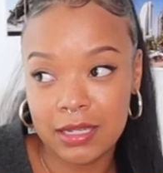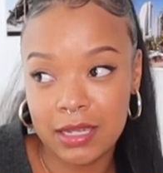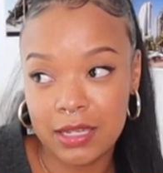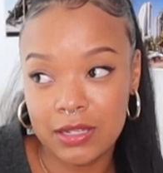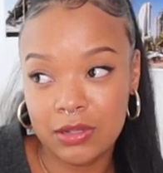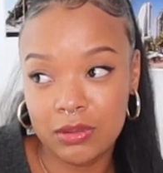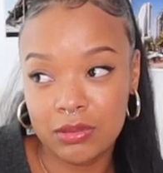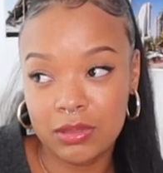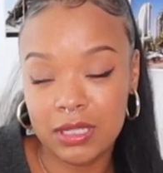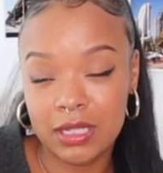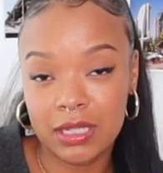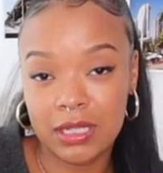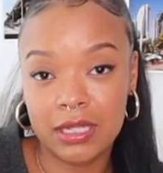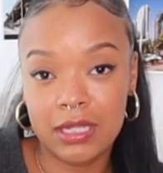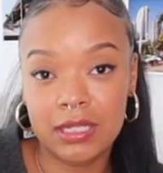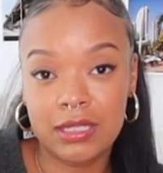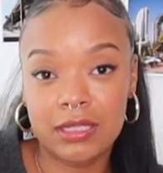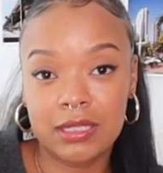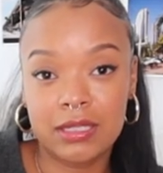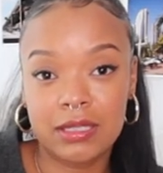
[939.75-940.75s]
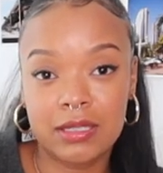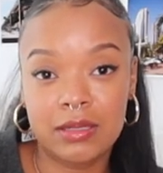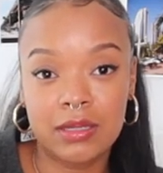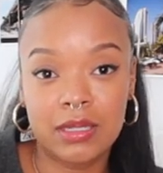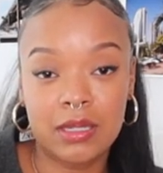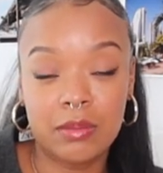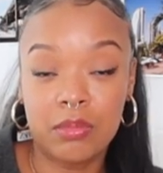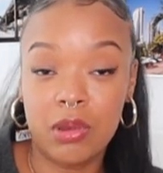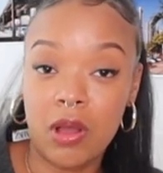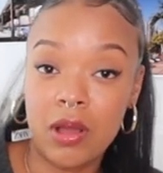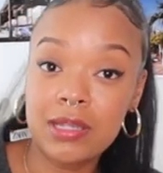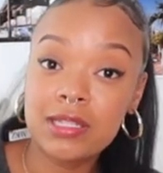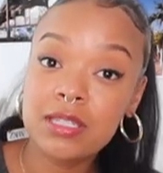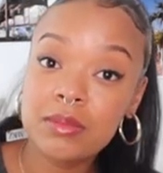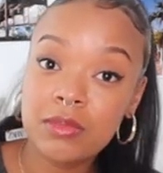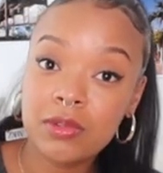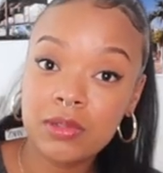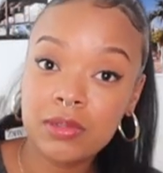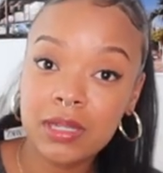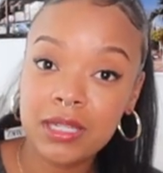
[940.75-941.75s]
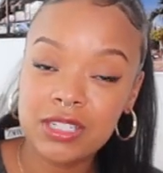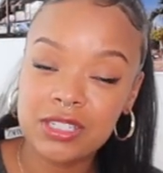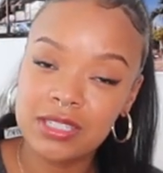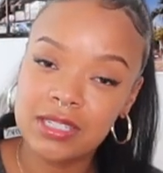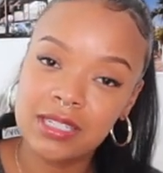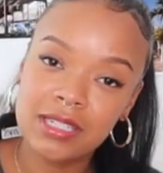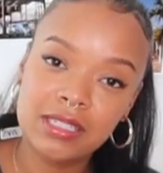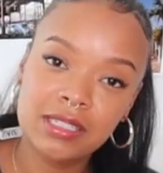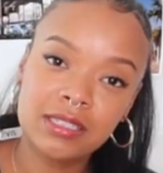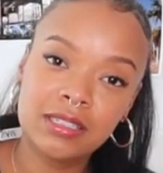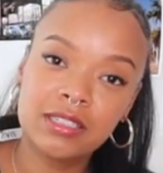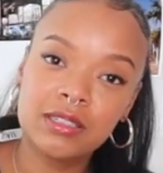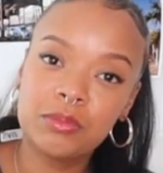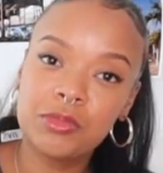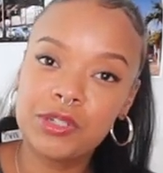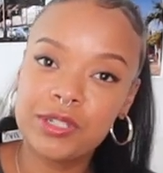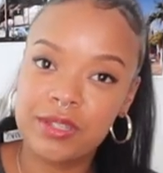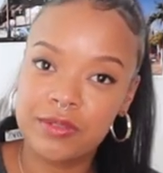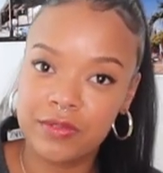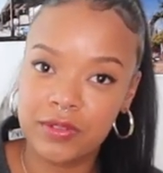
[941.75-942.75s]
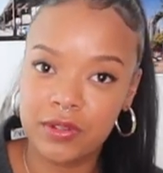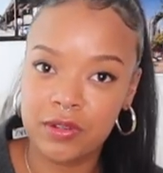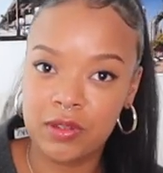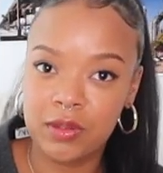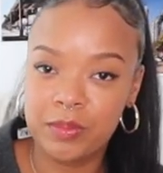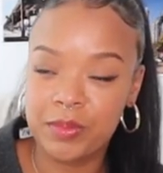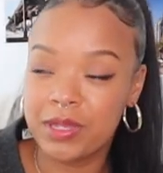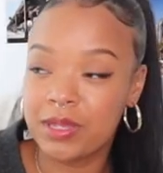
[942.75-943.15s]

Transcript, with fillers: I don't think it's impossible. I just think it's a little more difficult.